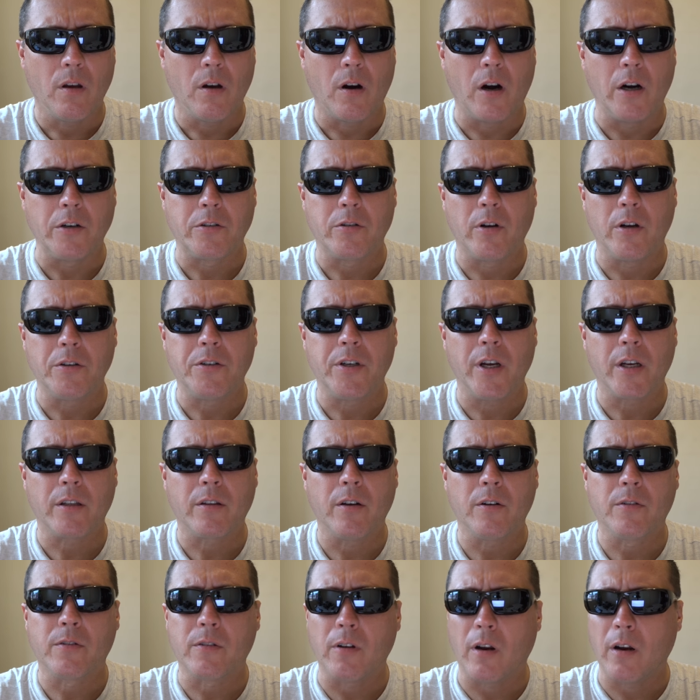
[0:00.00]
All right, so I checked
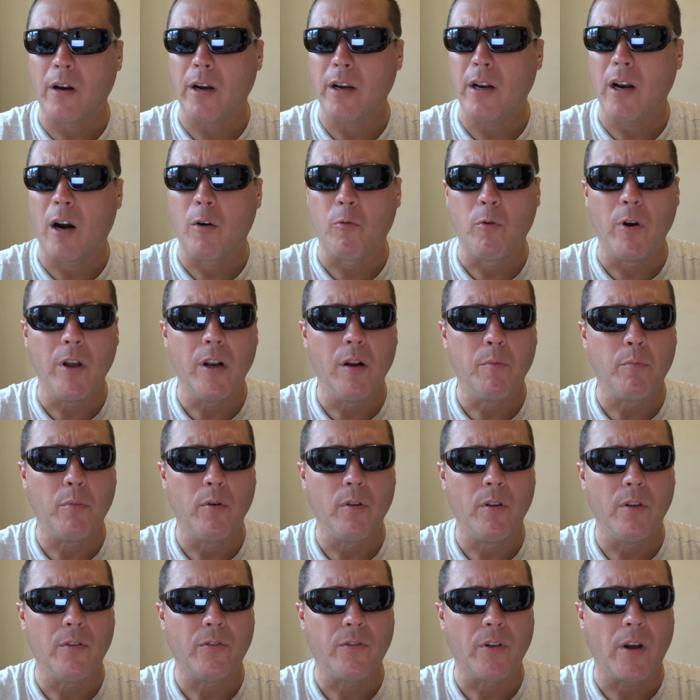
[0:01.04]
their site. I read up
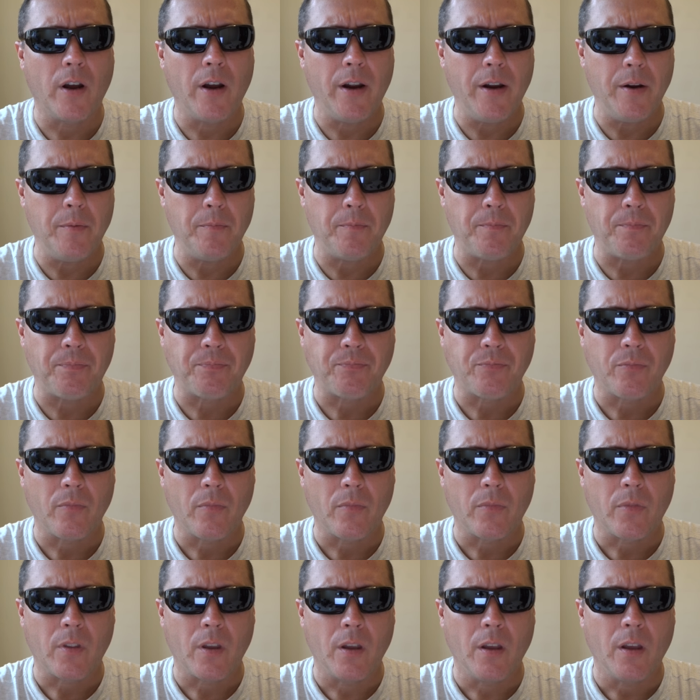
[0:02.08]
on the site.
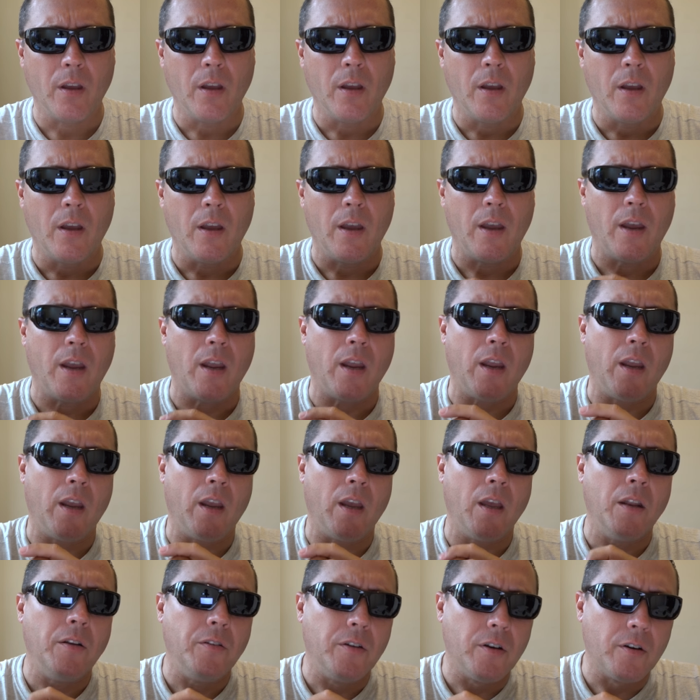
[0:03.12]

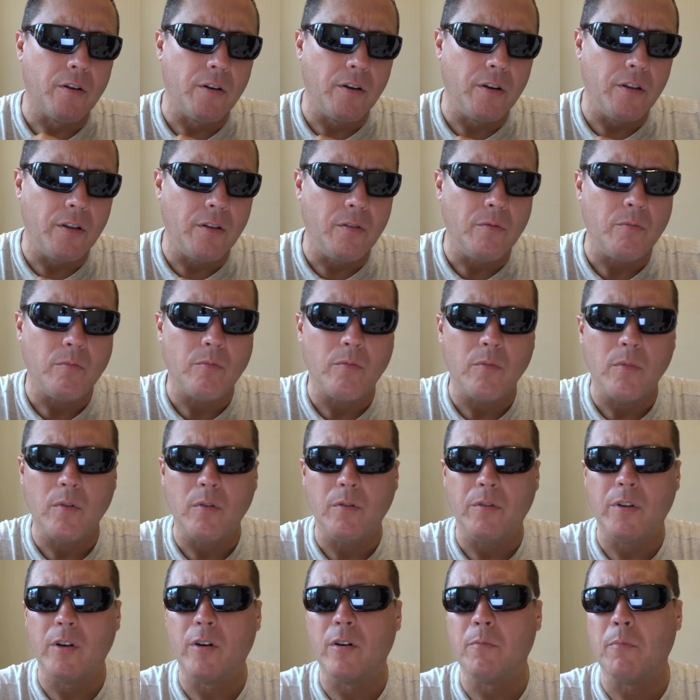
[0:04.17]
And during
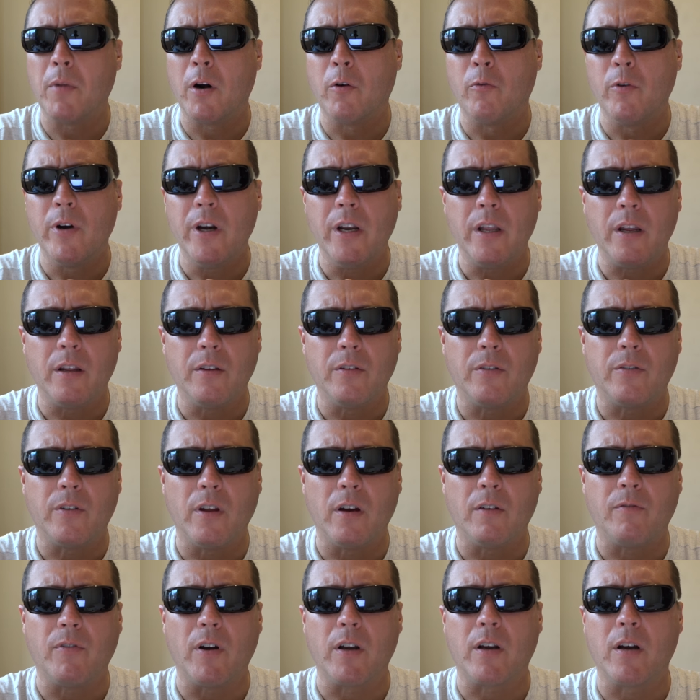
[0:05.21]
my reading and
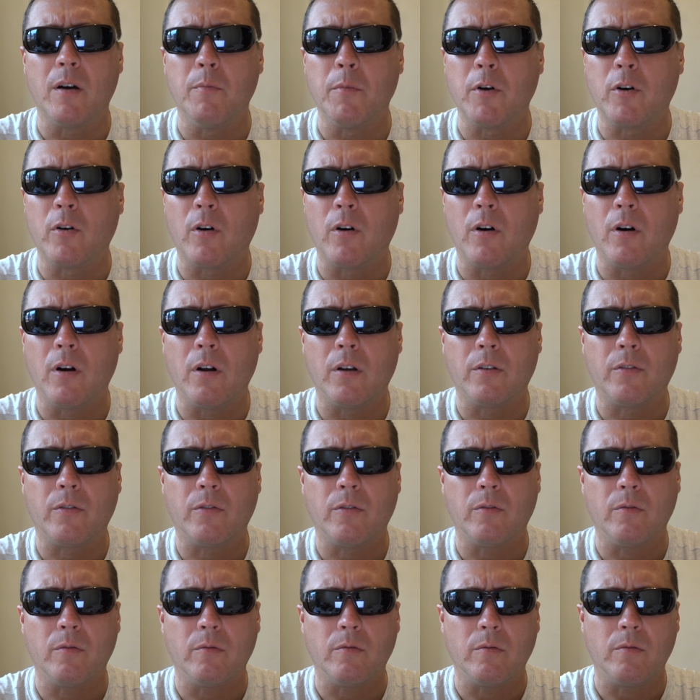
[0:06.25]
stuff, I come
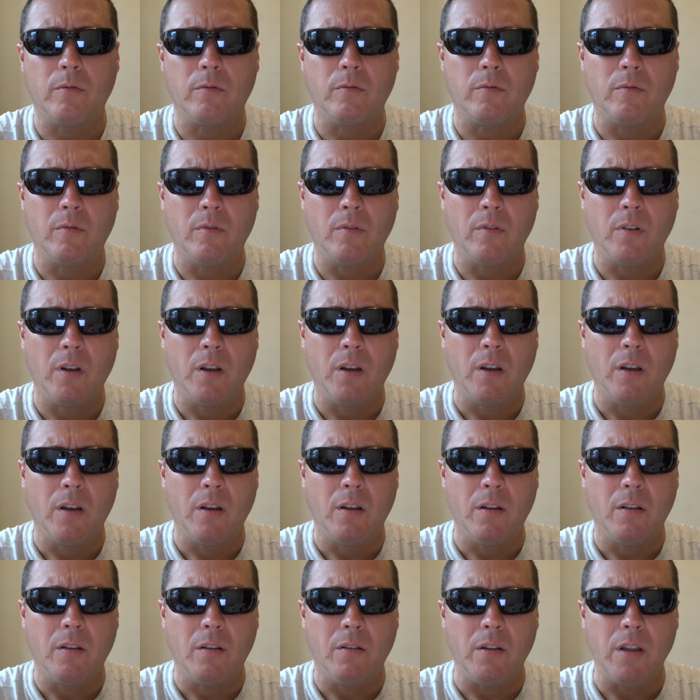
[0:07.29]
across
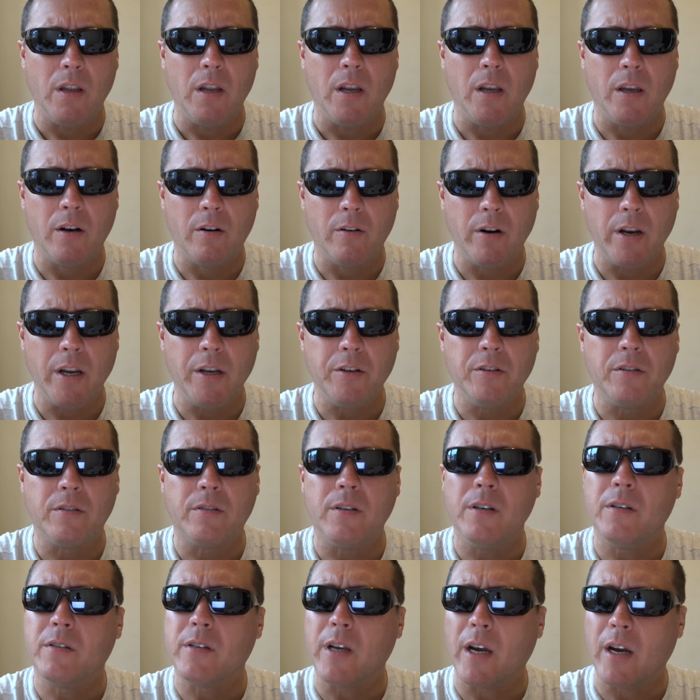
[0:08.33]
the
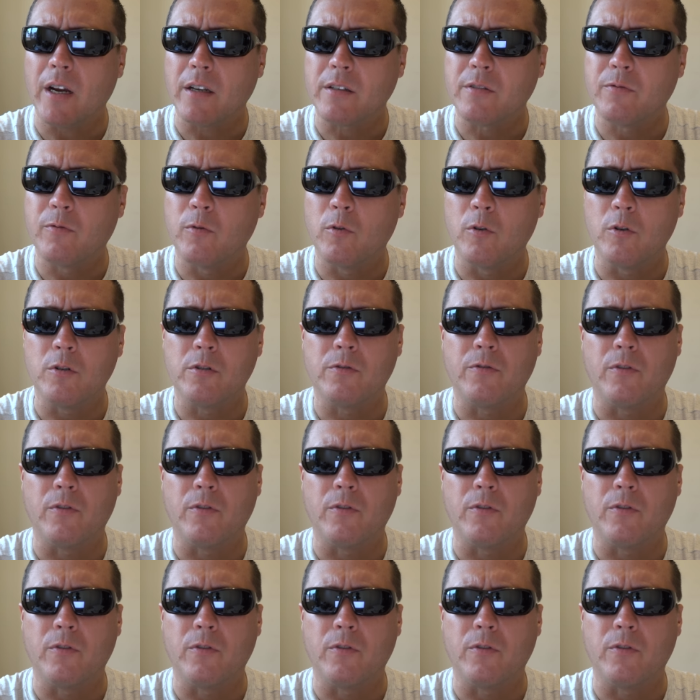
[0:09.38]
Interagency Task Force